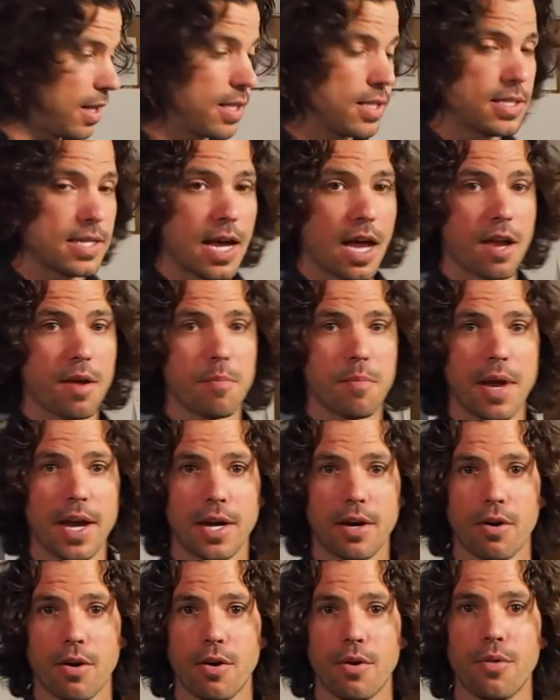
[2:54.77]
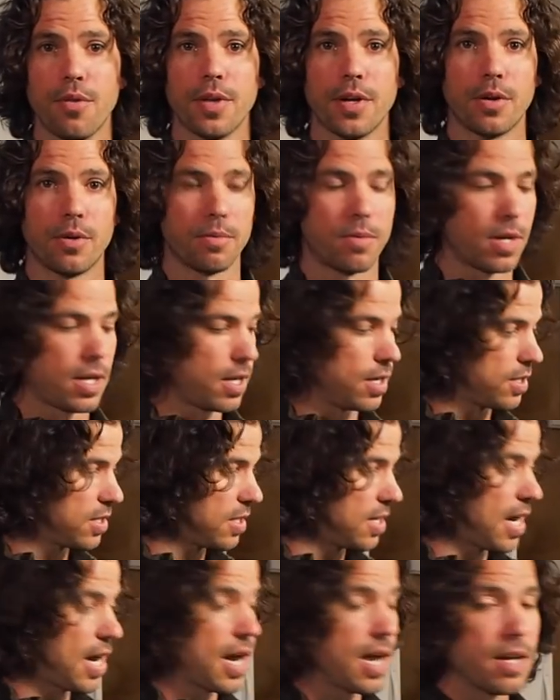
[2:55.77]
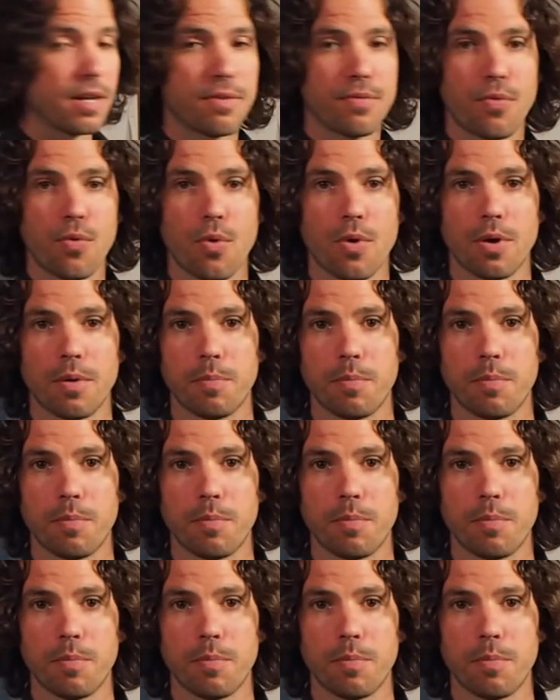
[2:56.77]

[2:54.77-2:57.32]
this out and make our own little stand for